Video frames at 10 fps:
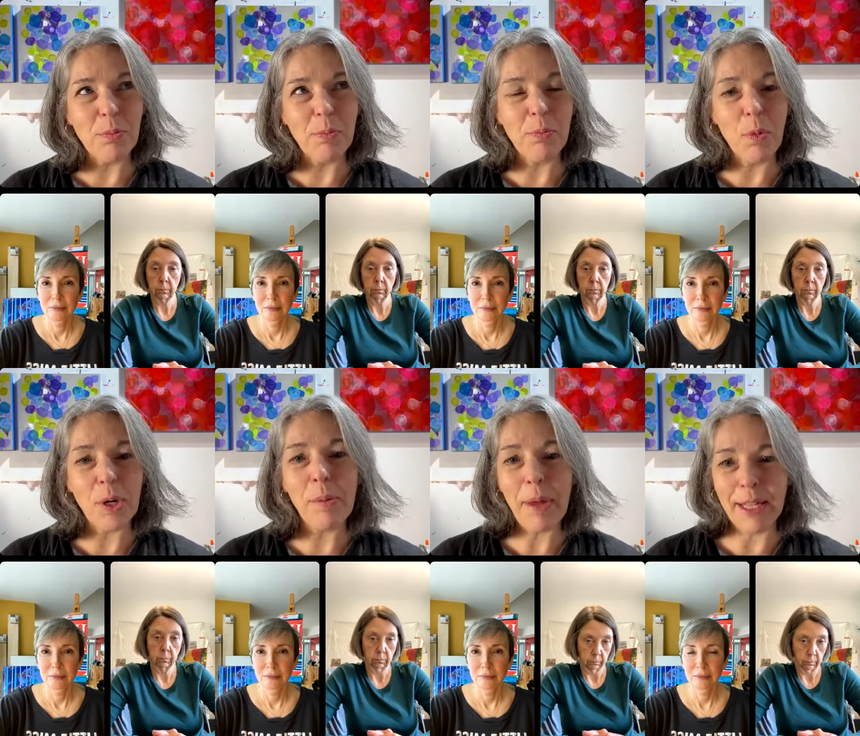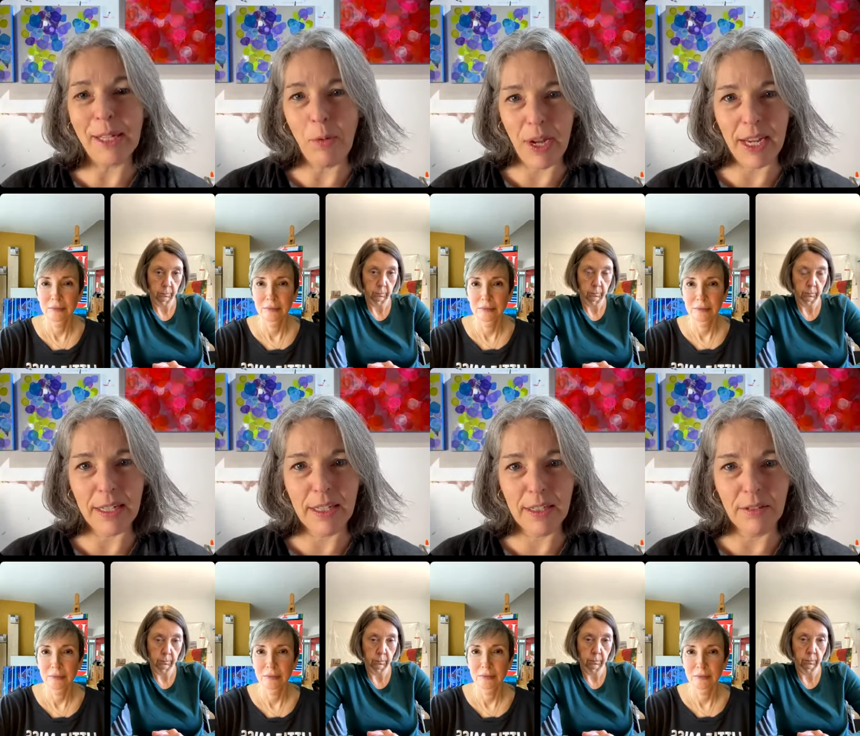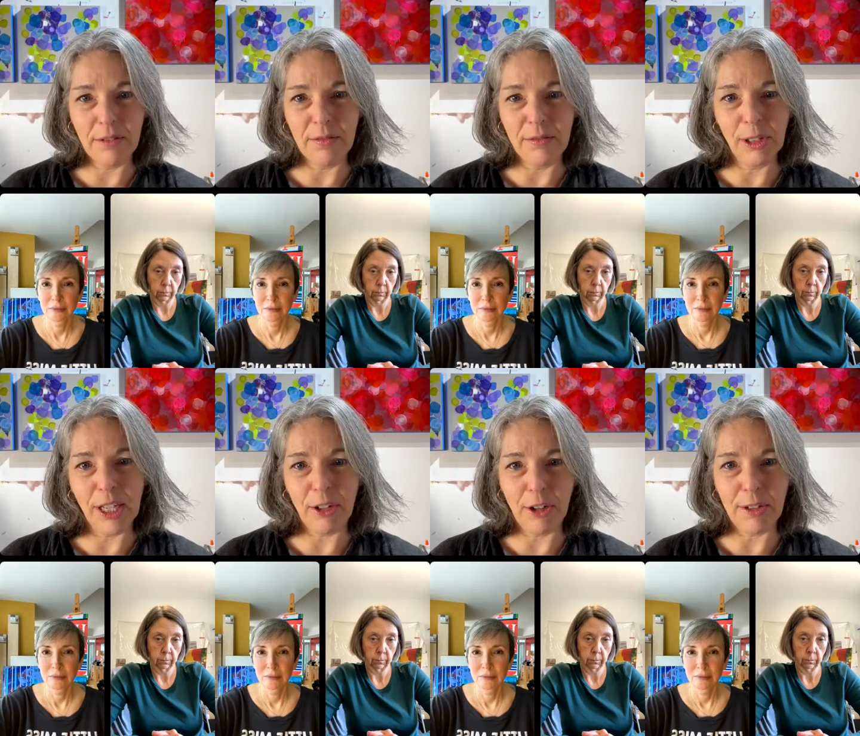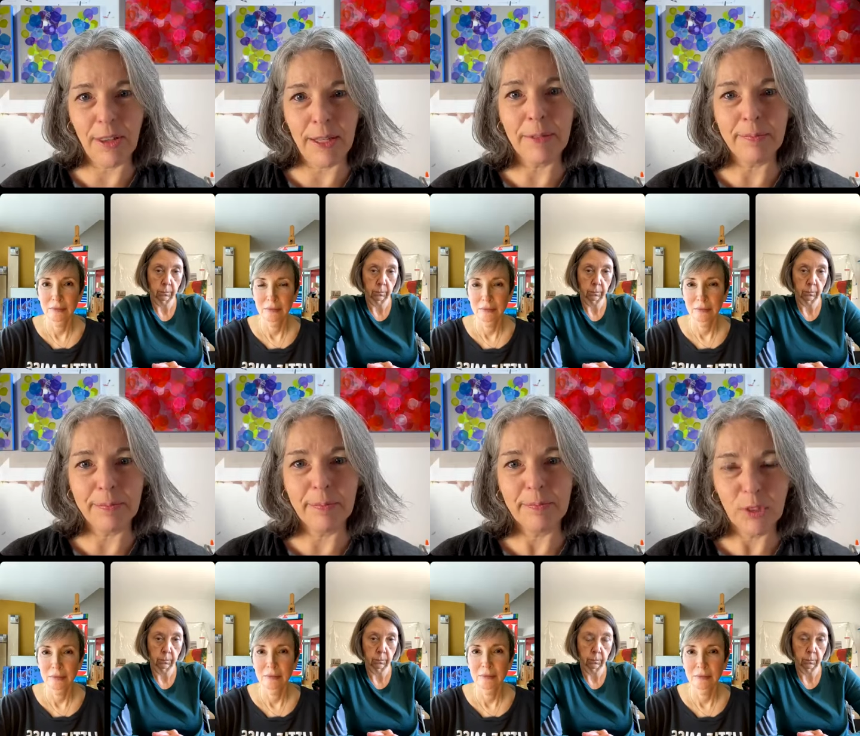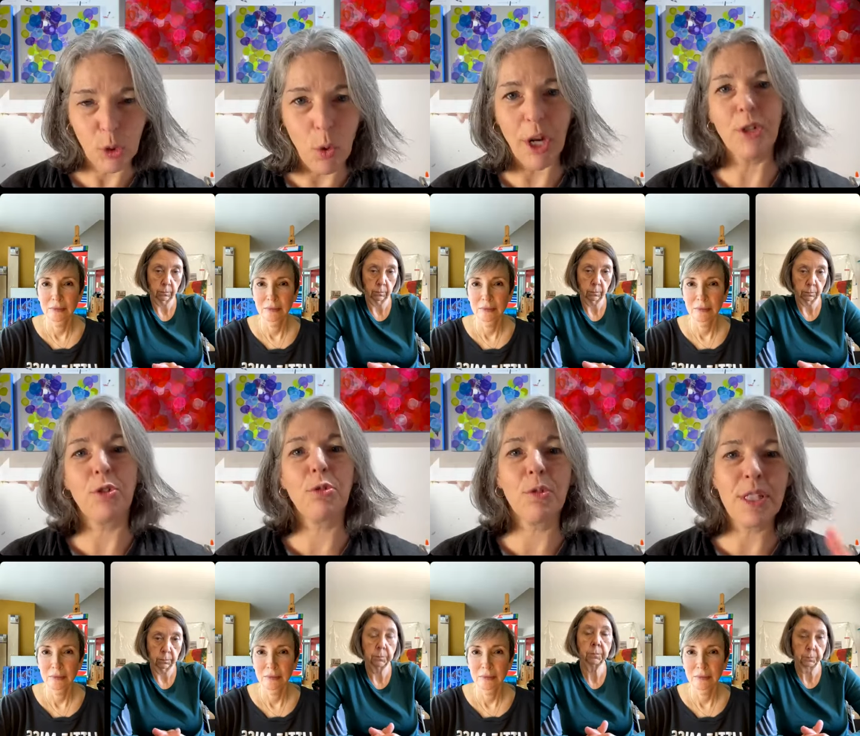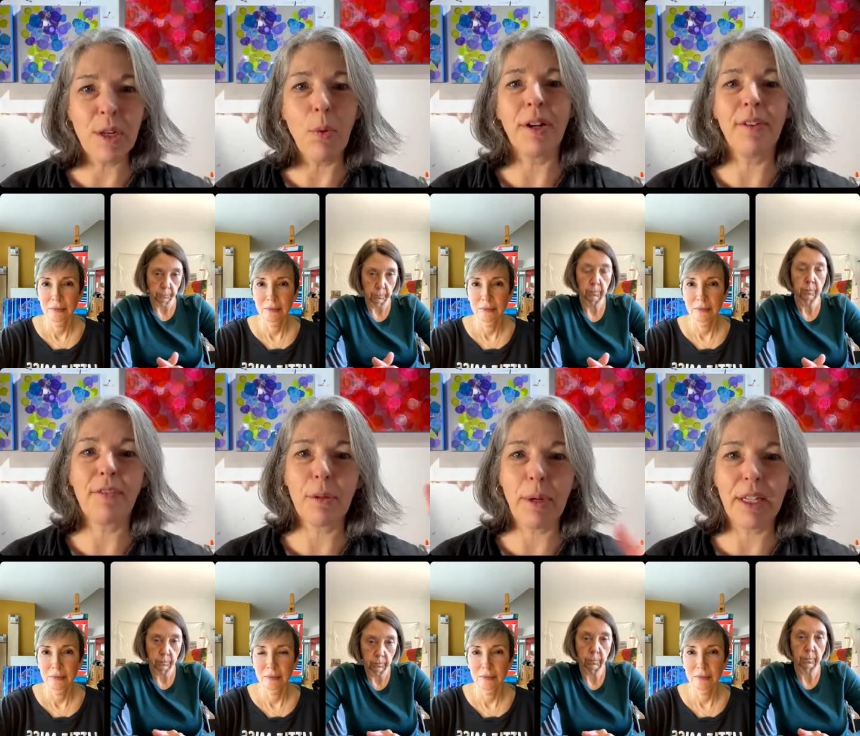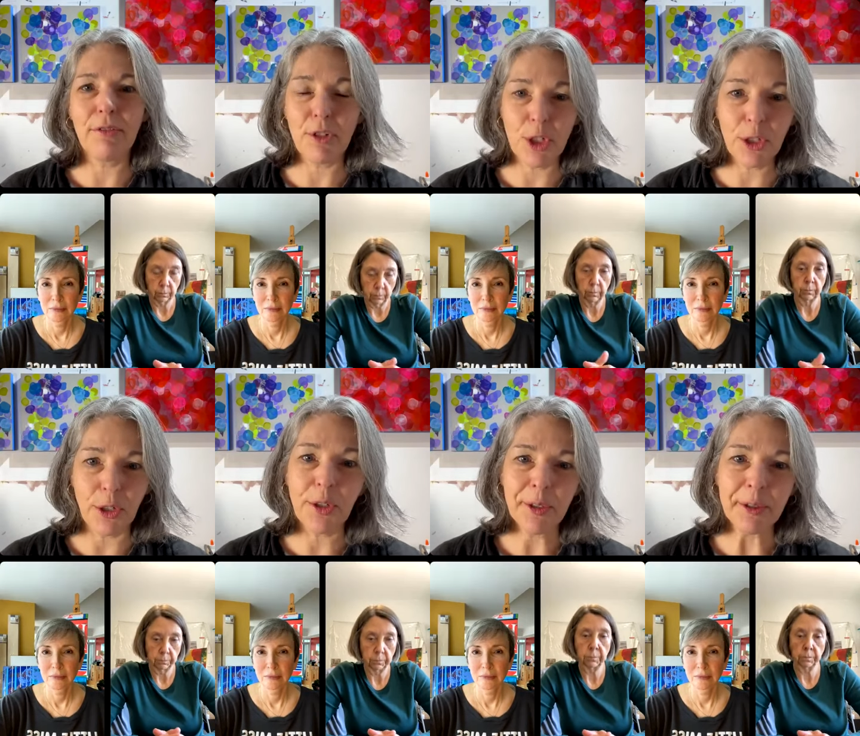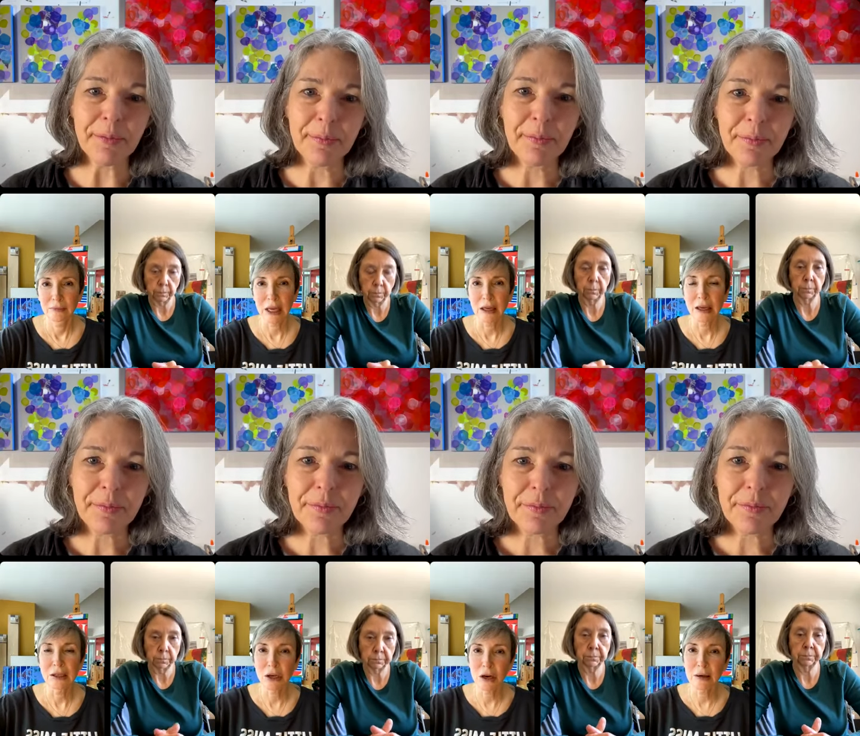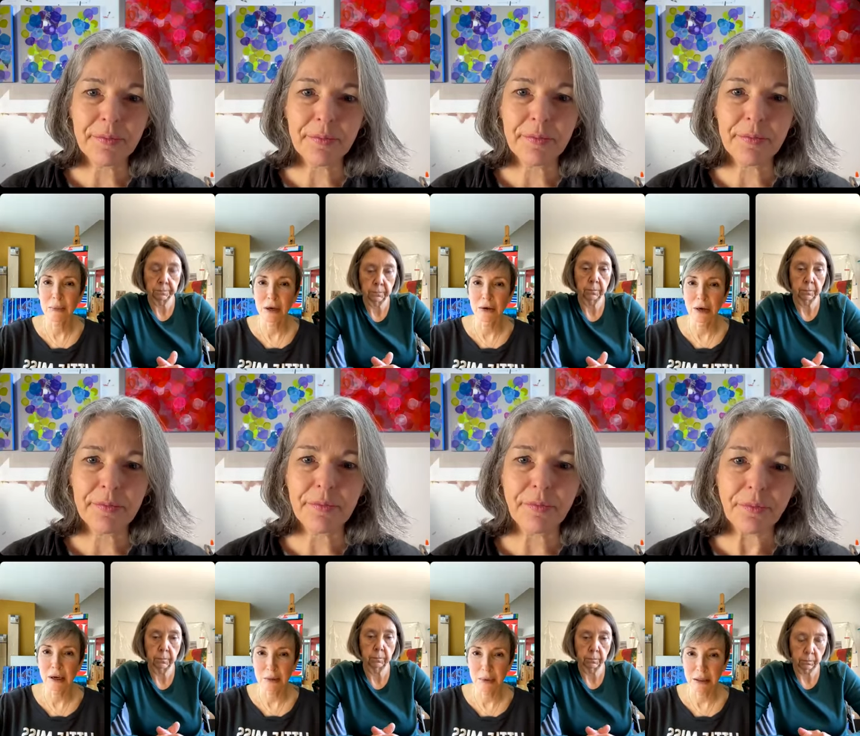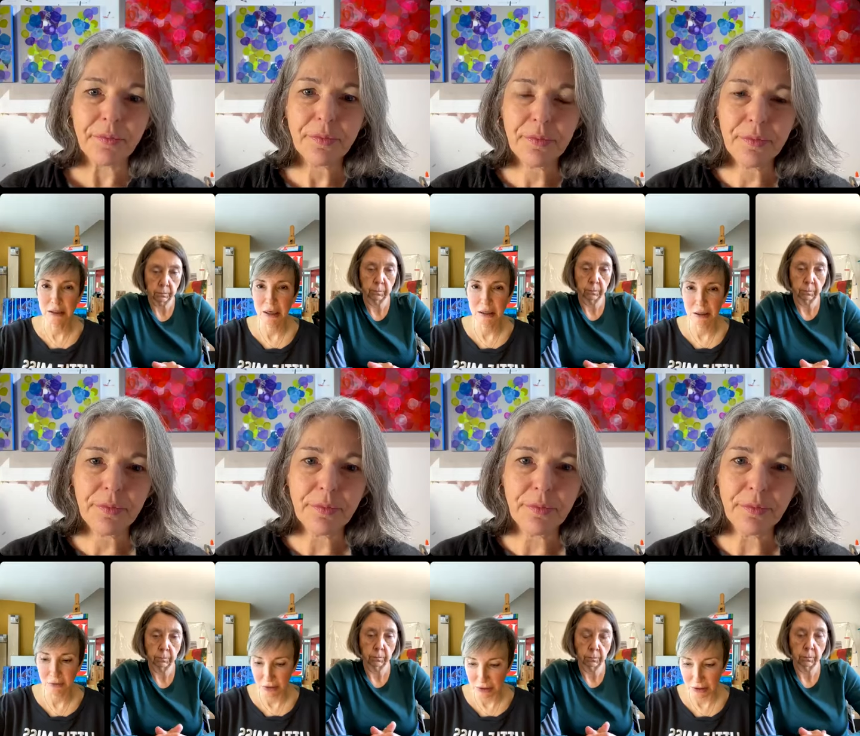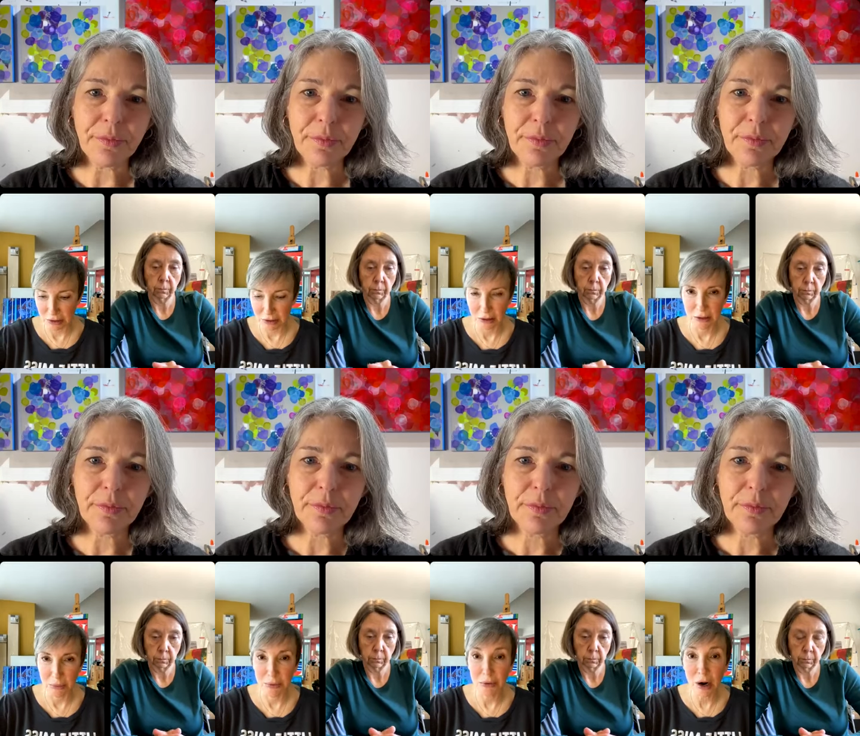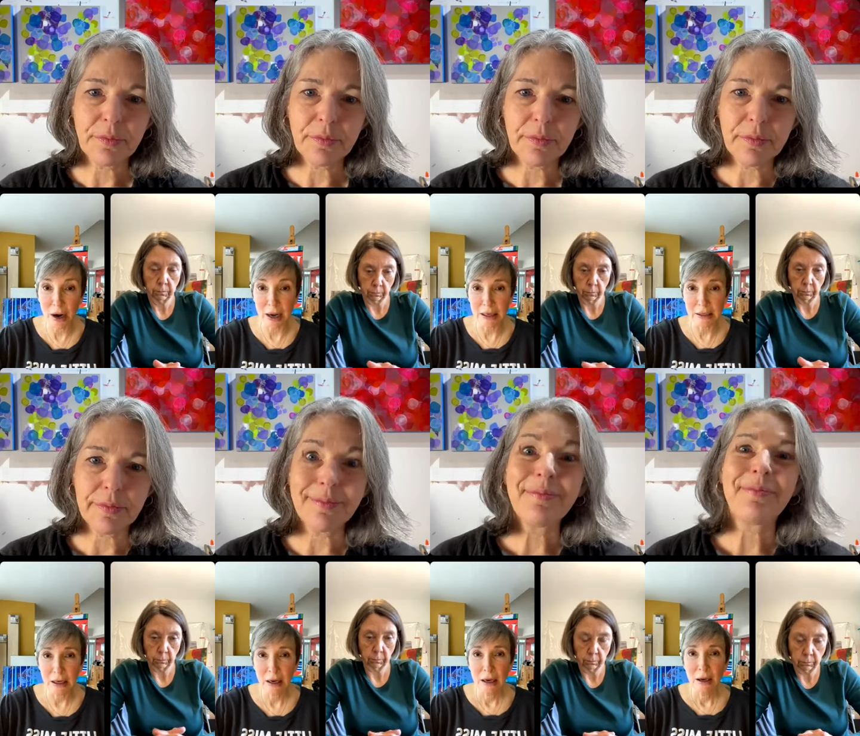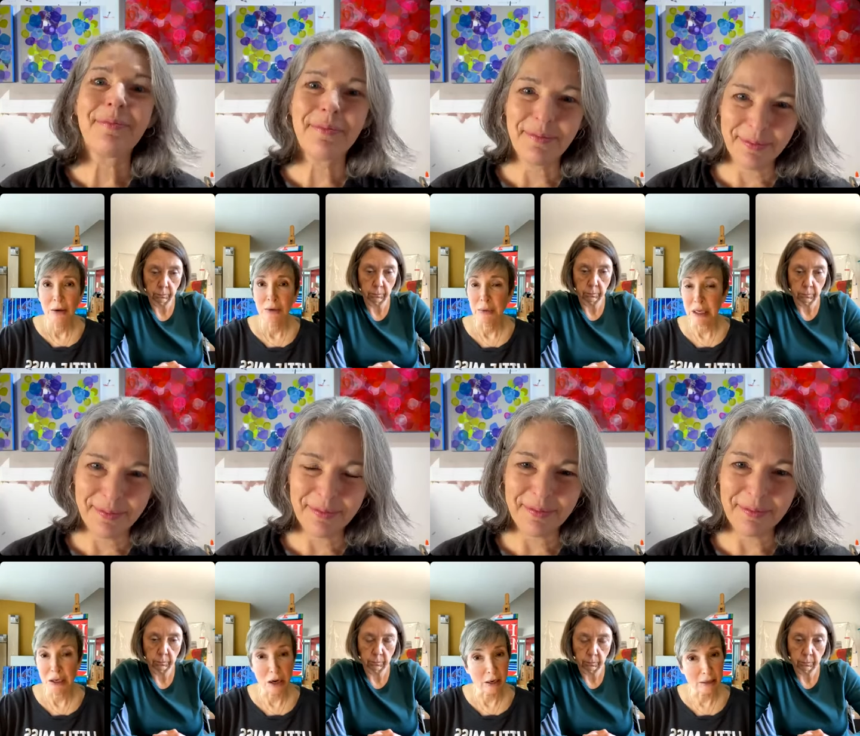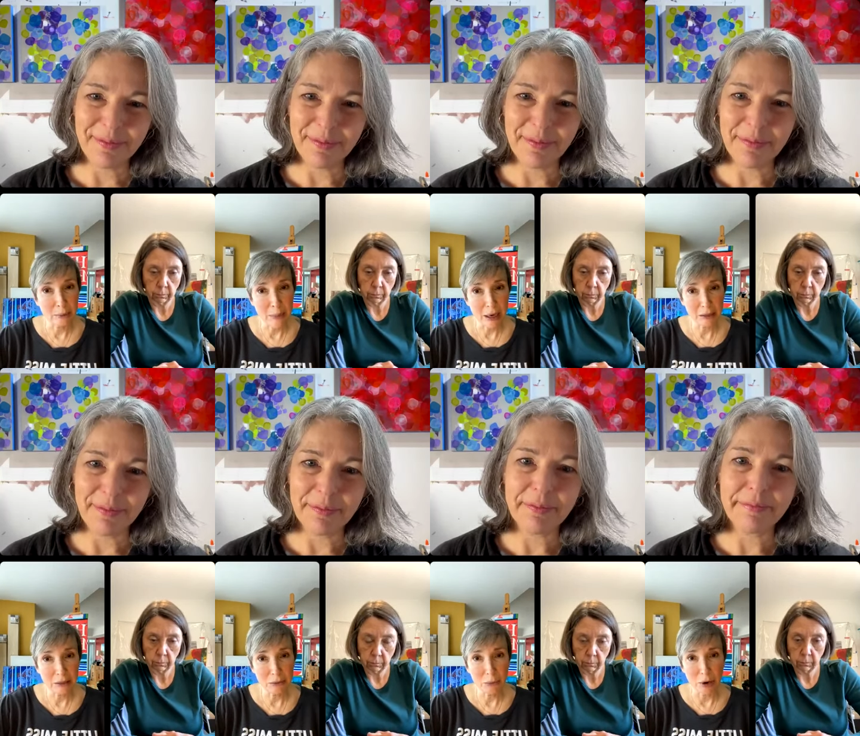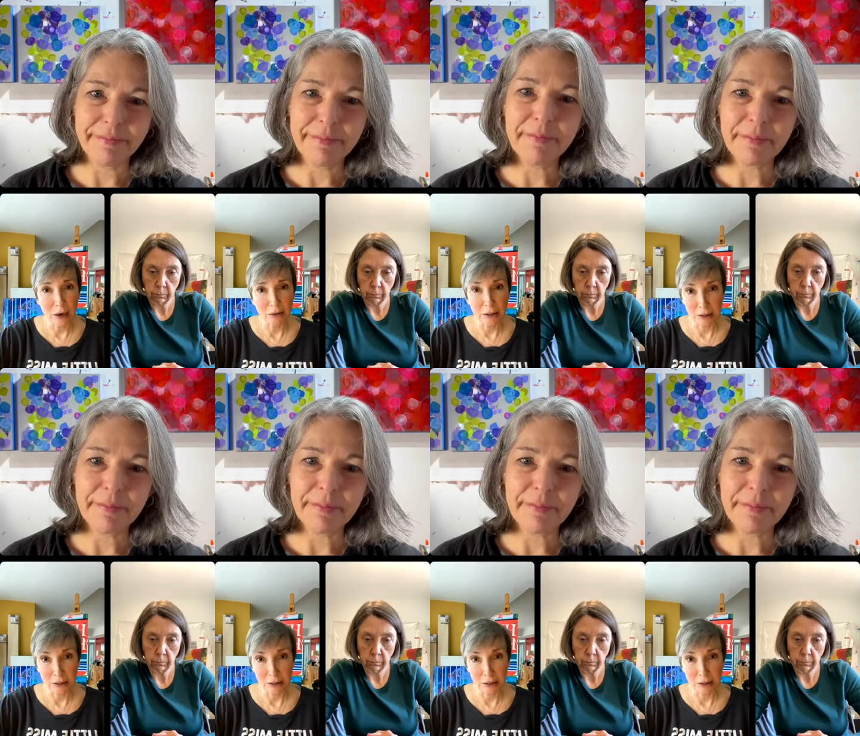Speaker 1: more compelling way to look at art than to wander through and see one of everybody for mm-hmm. sure. Mm-hmm.
Speaker 2: And mm-hmm. talk mm-hmm. about expectation versus surprise. We did not expect to walk to